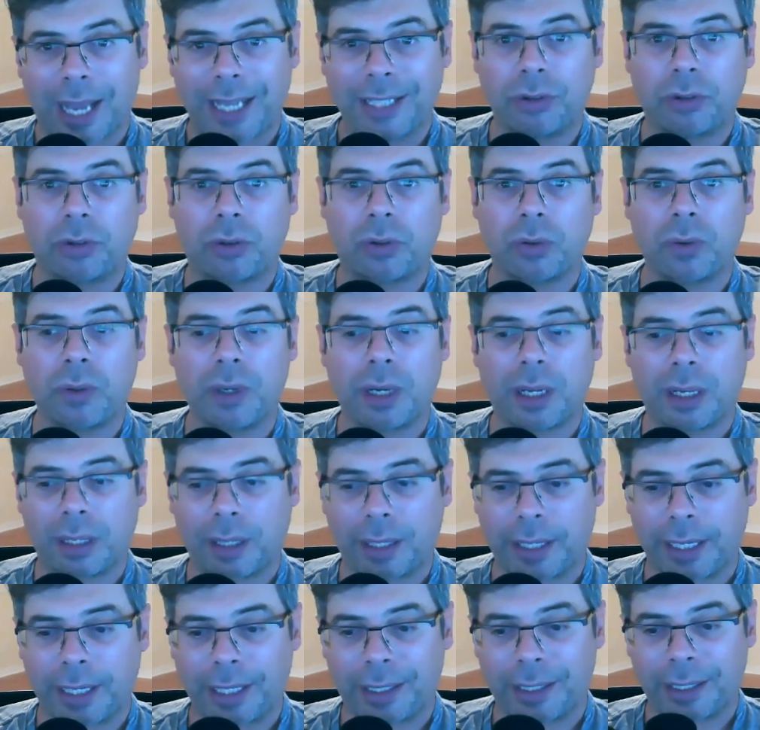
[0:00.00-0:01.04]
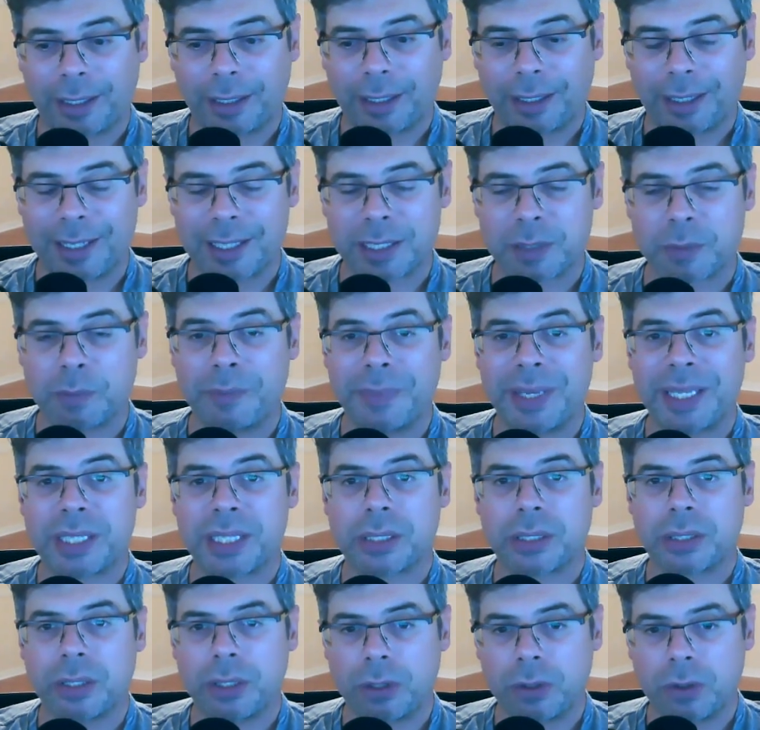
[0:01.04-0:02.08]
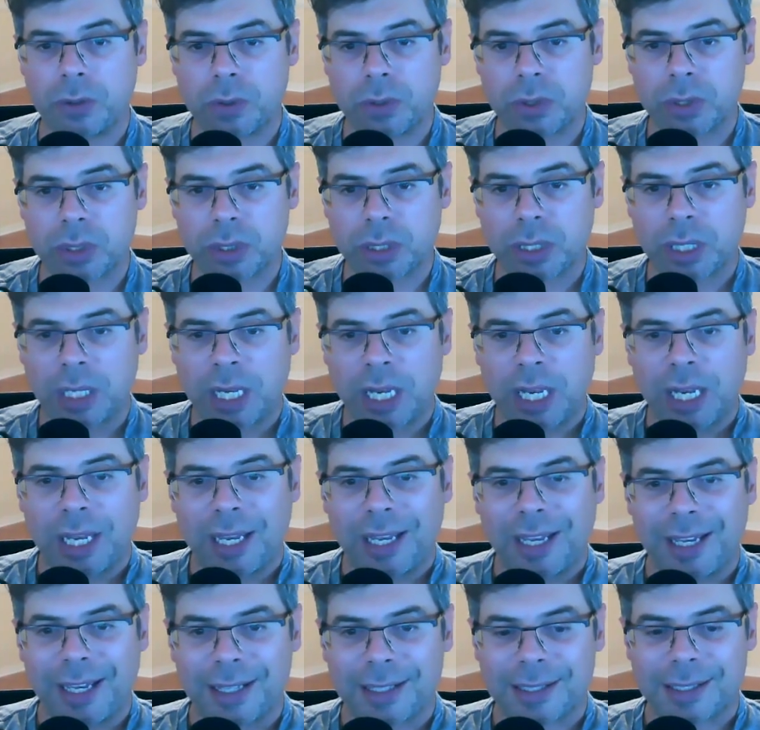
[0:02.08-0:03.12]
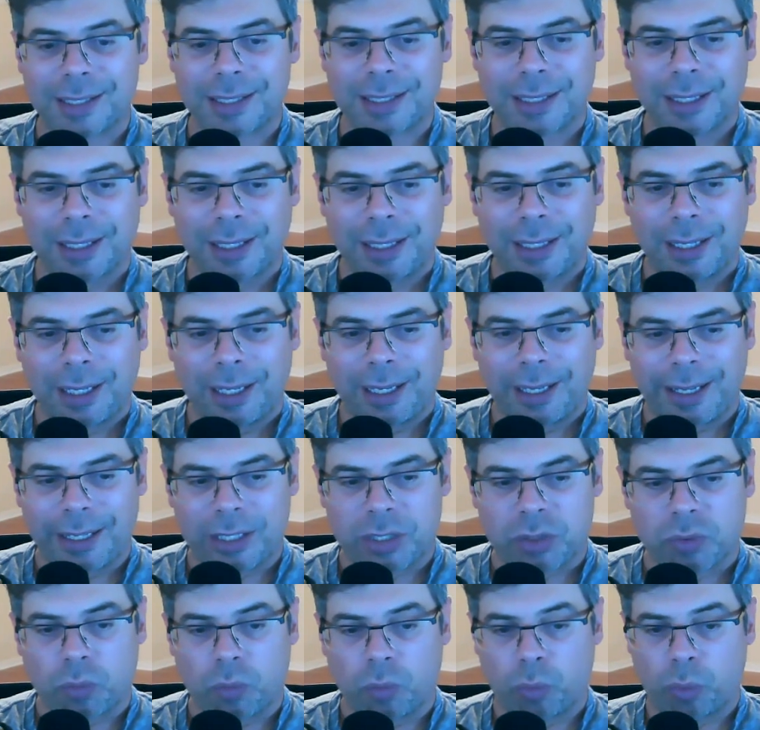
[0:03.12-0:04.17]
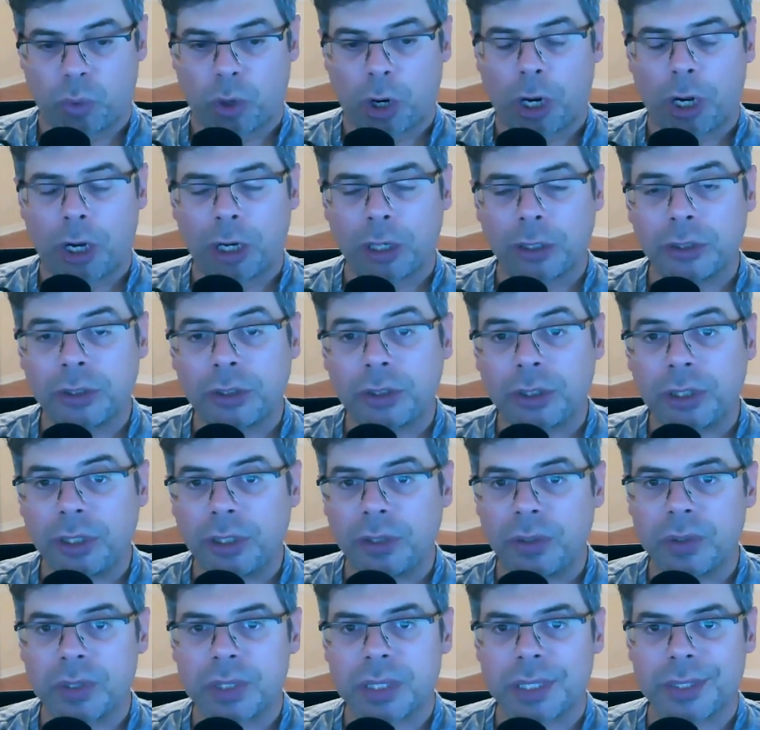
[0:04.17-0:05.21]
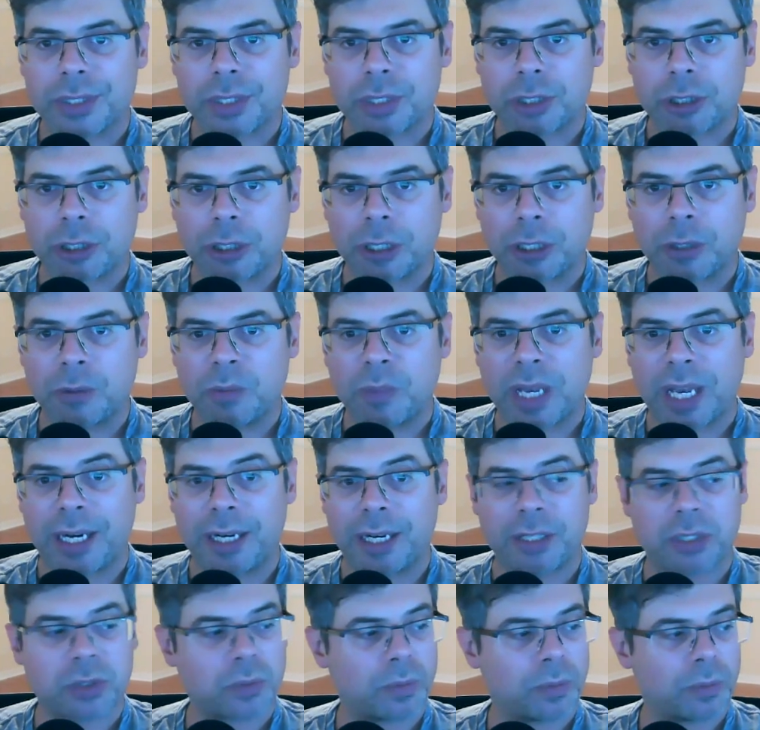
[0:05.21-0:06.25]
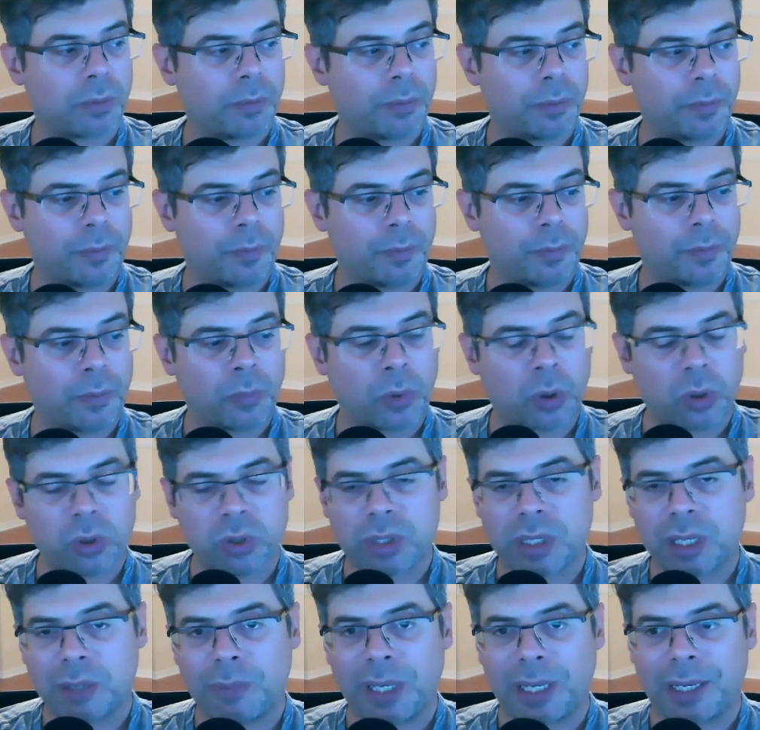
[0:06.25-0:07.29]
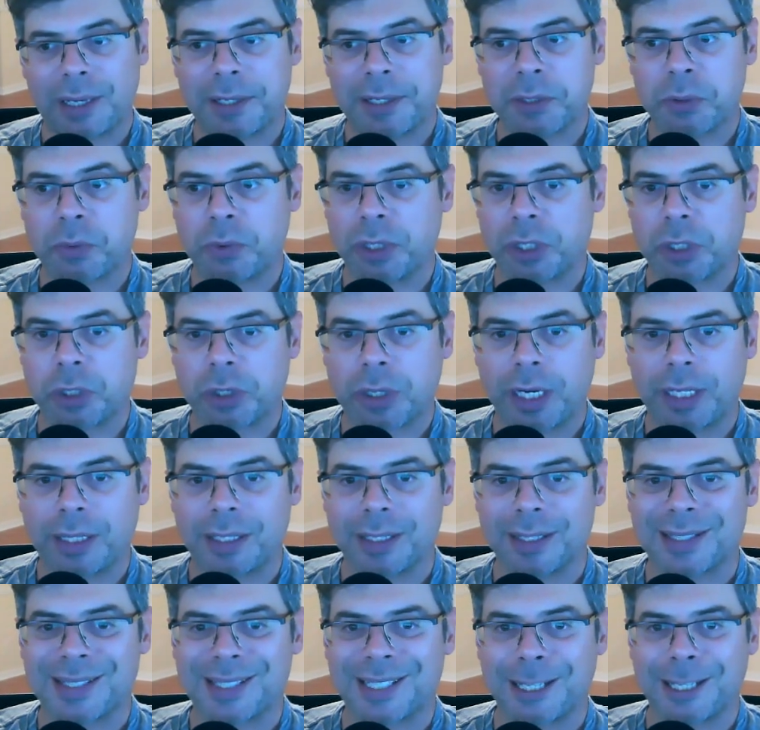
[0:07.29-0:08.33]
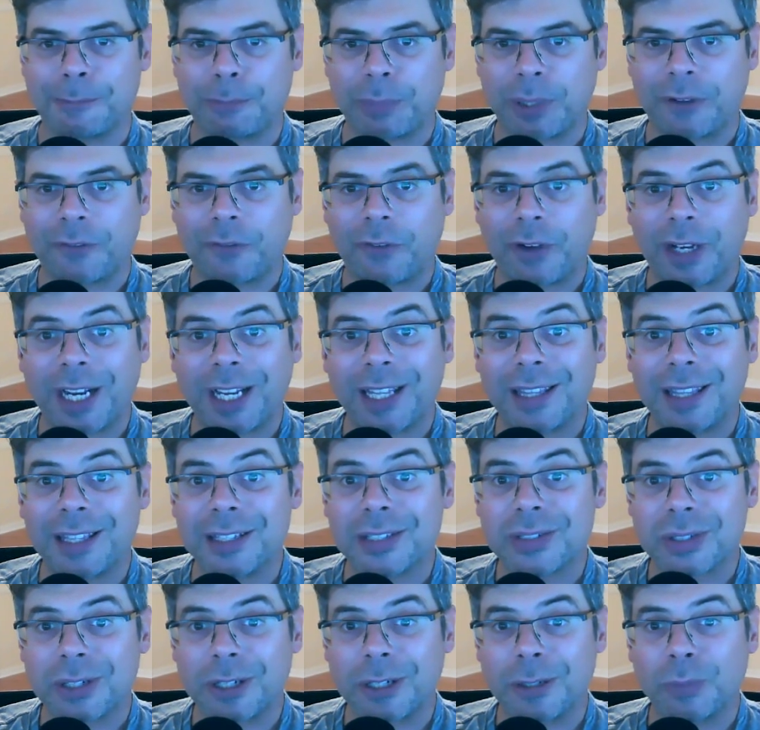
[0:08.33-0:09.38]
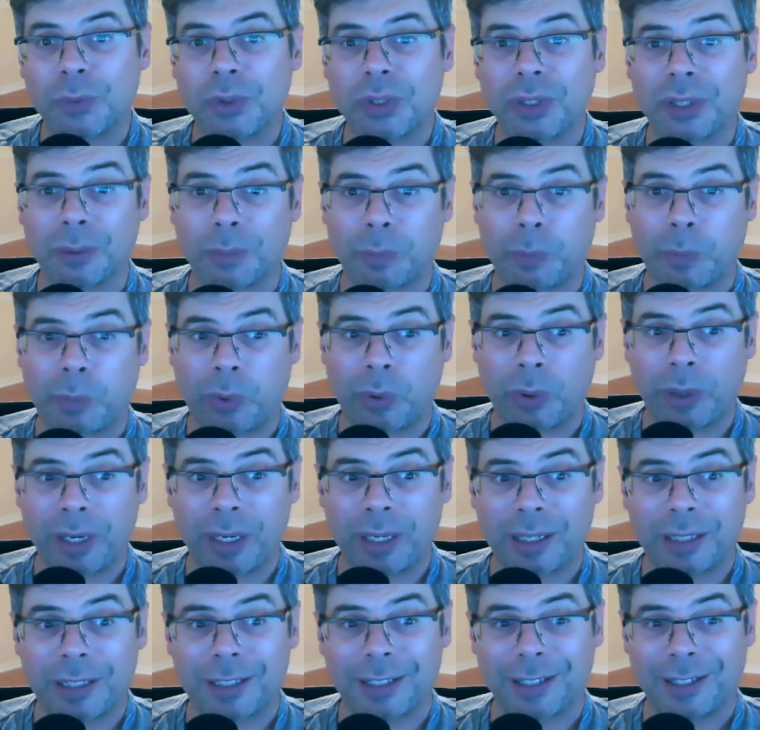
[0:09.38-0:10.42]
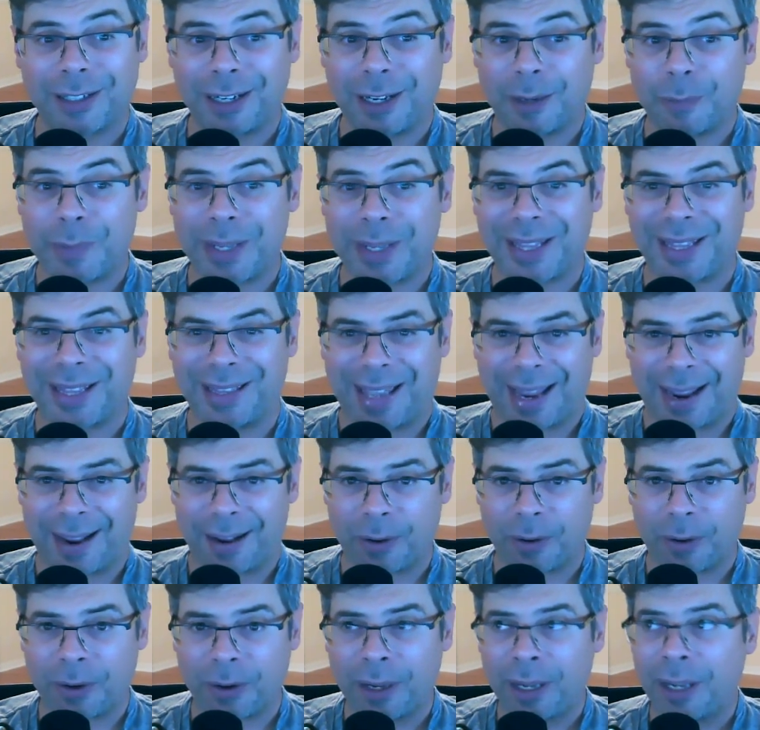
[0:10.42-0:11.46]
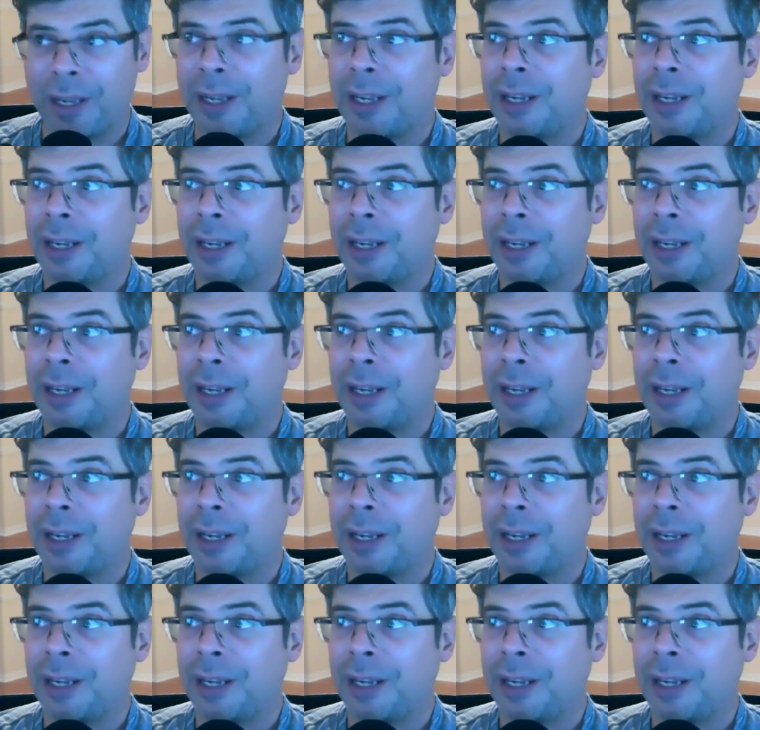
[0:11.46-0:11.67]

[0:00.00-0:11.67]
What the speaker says: I do not like it. It's misused. It's wrong to use this term, and it's mostly because we're trying to simplify this term to the point to numb it down.